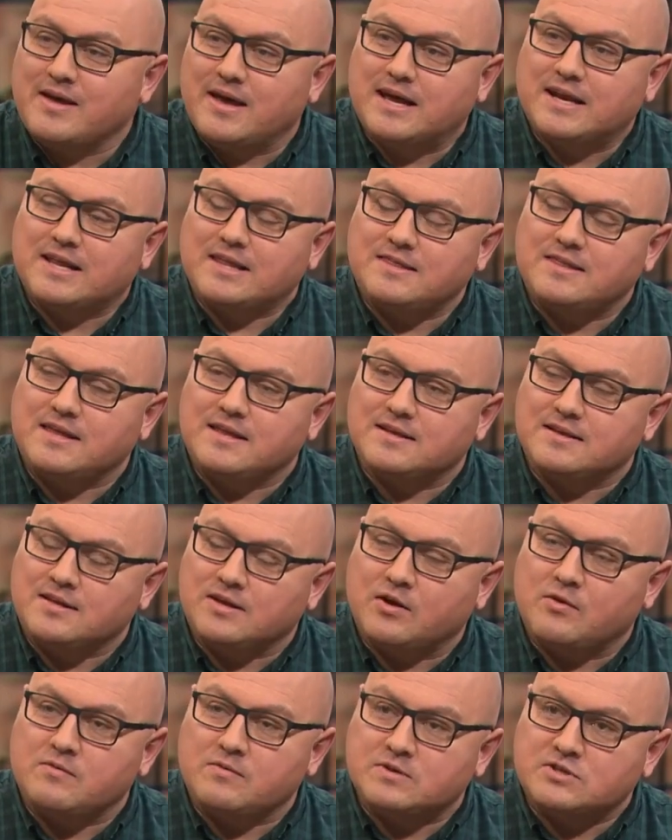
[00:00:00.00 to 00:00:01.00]
And I think,
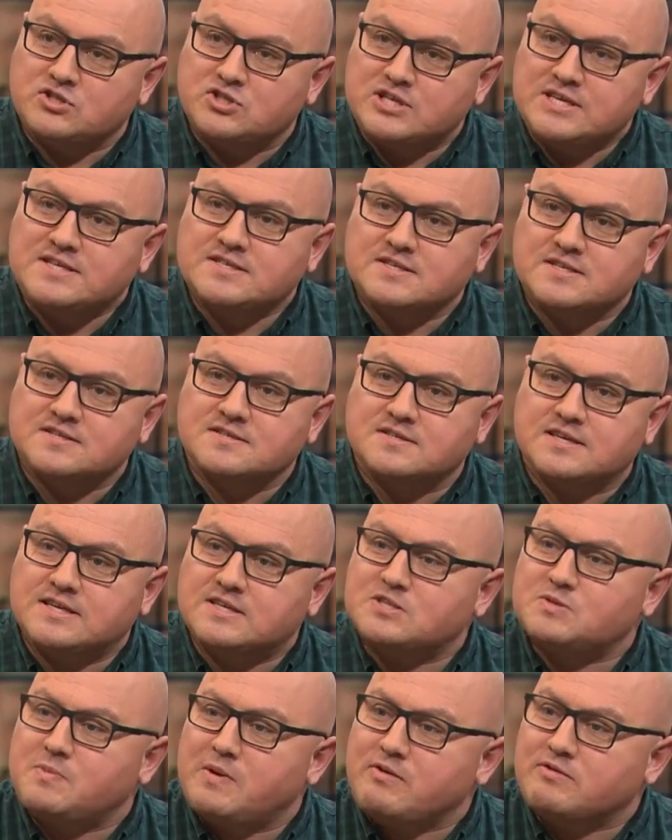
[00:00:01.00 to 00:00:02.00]
you know, Jesus
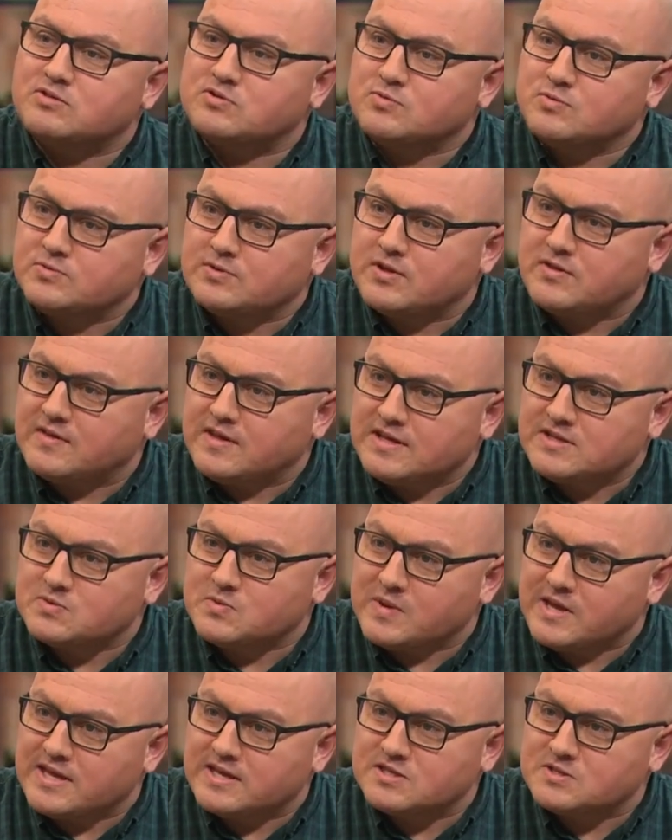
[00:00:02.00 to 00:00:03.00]
experienced all the things
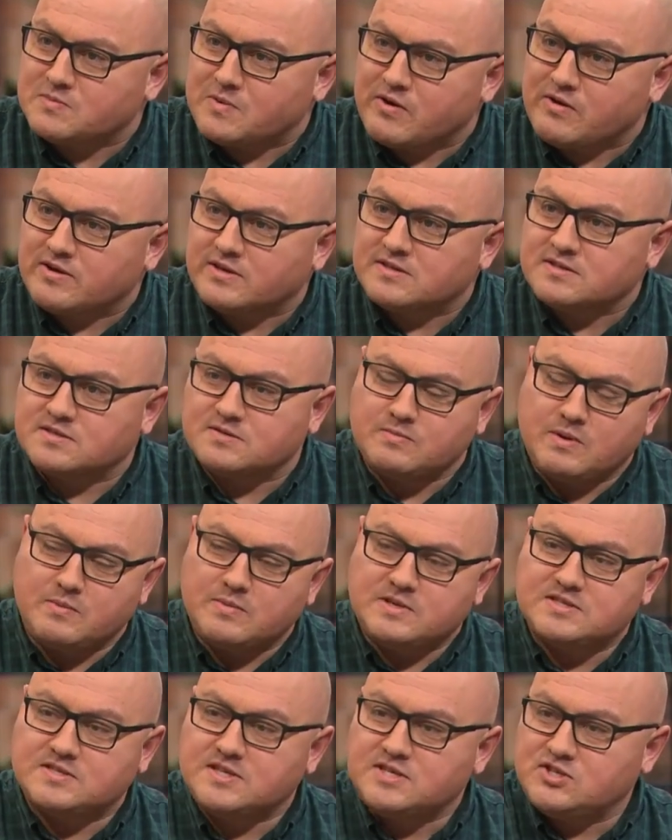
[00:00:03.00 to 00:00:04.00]
we experience. And when
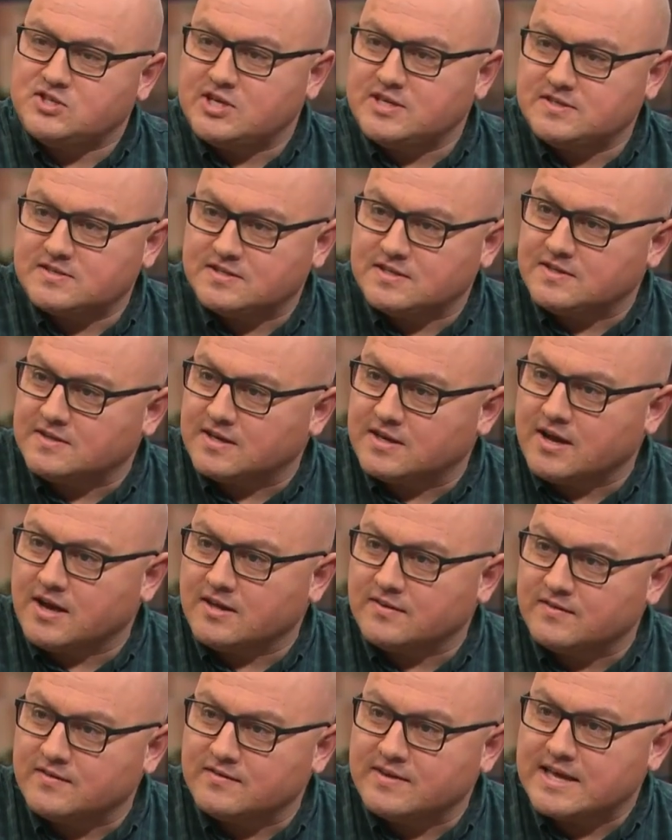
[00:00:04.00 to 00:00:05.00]
we see Jesus in the
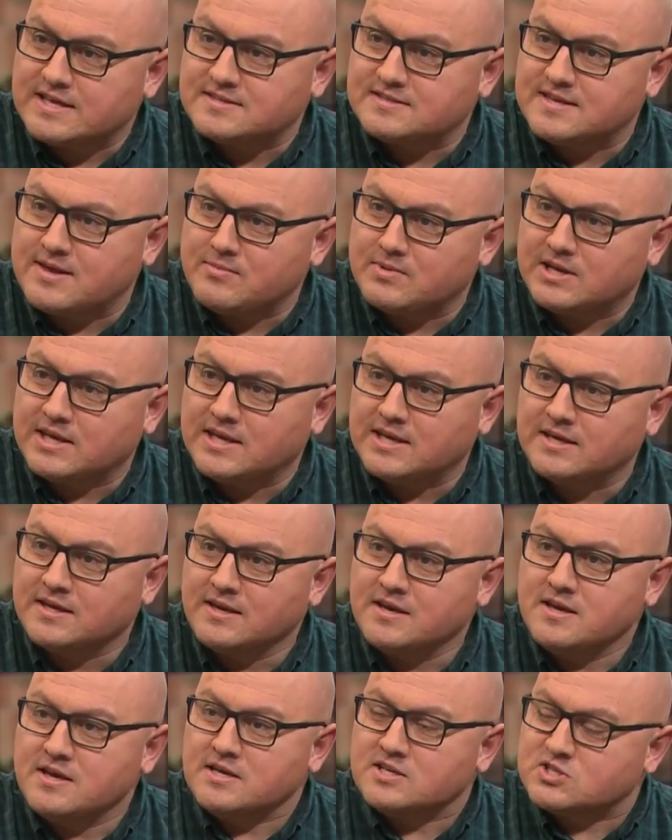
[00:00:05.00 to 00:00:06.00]
Garden of Gethsemane,
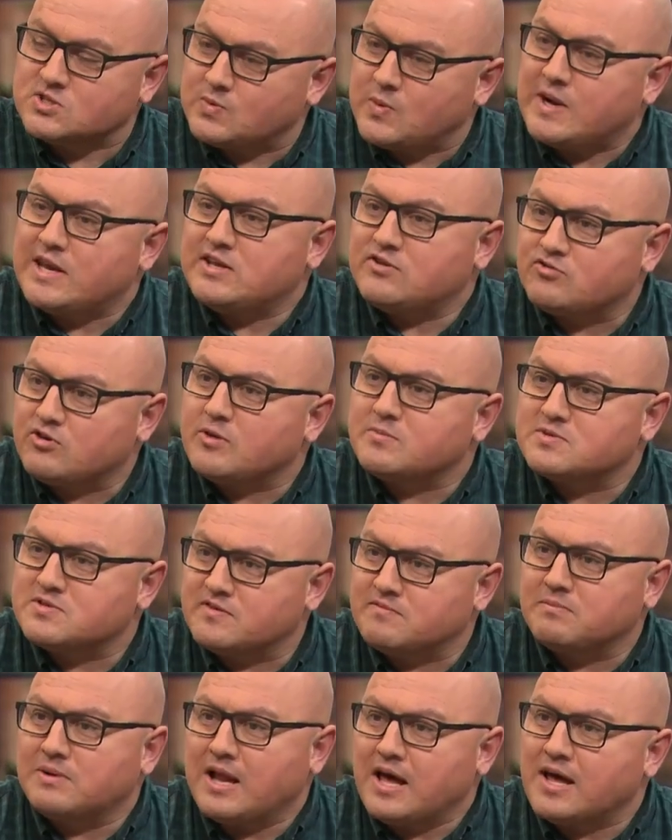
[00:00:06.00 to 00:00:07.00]
sweating drops
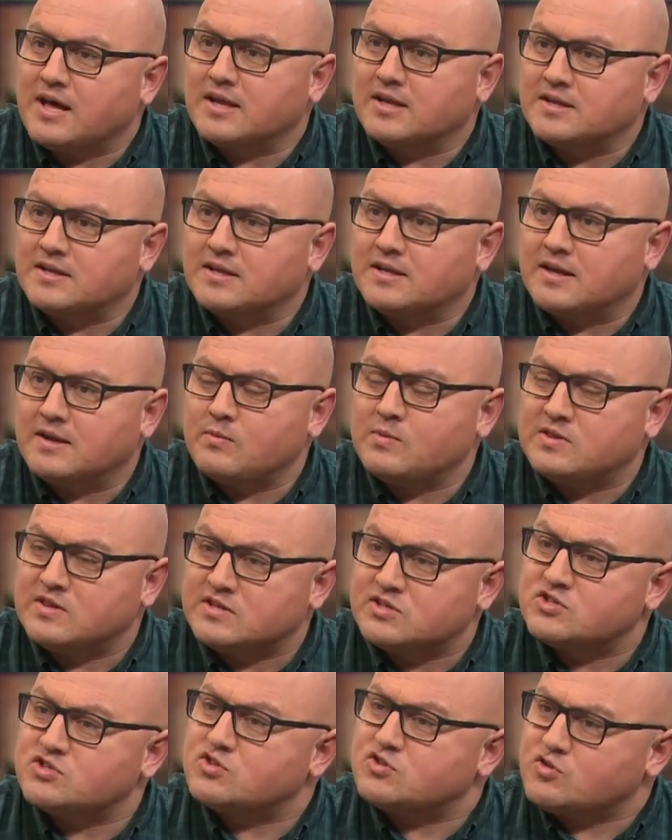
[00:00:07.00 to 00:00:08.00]
of blood with
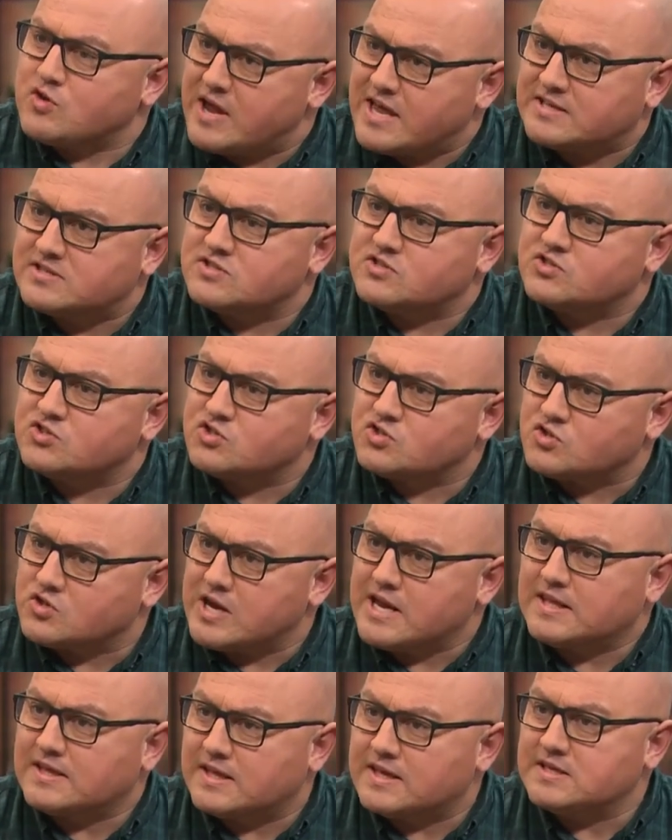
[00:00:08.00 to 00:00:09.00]
the stress and
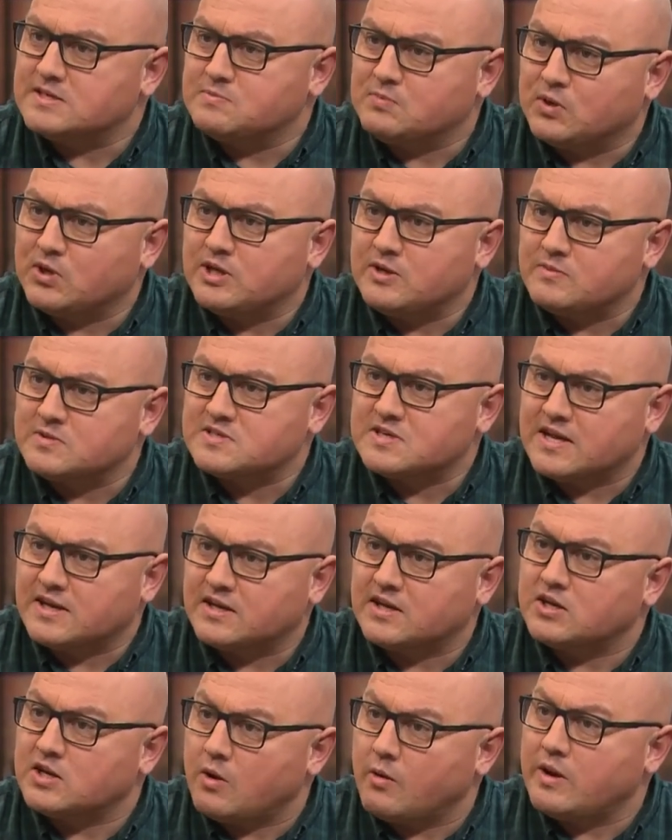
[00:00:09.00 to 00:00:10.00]
strain that his body was
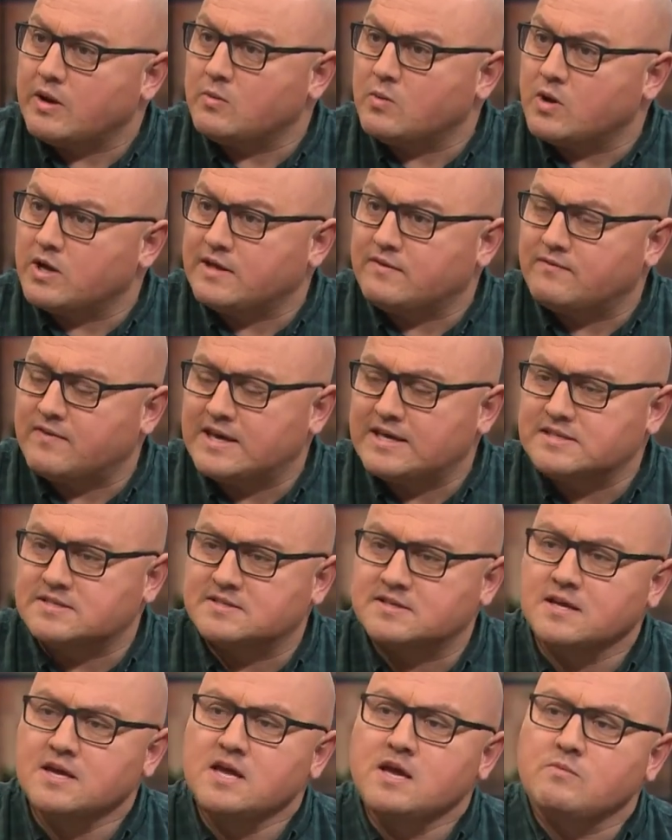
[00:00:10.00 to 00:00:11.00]
under, knowing what he
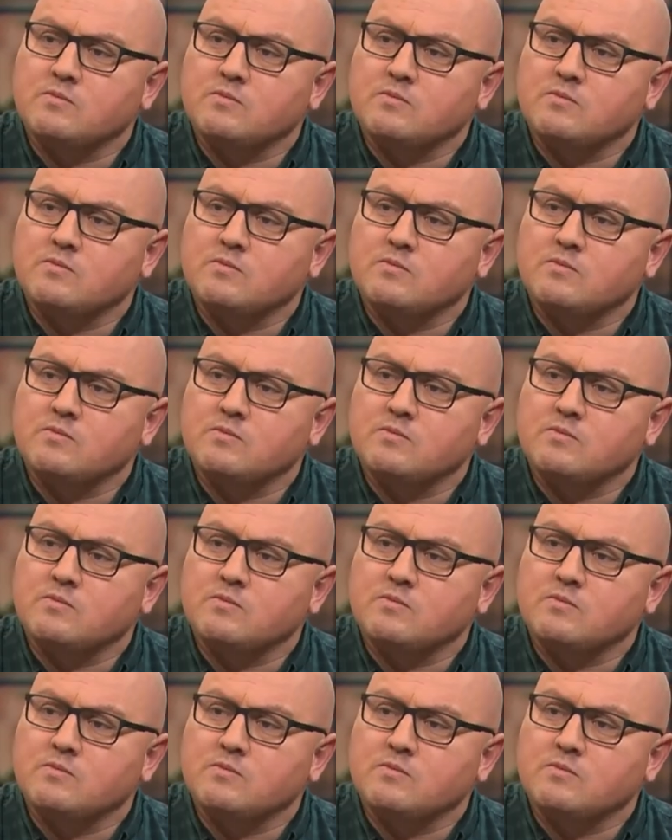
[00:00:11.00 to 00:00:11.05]
faced.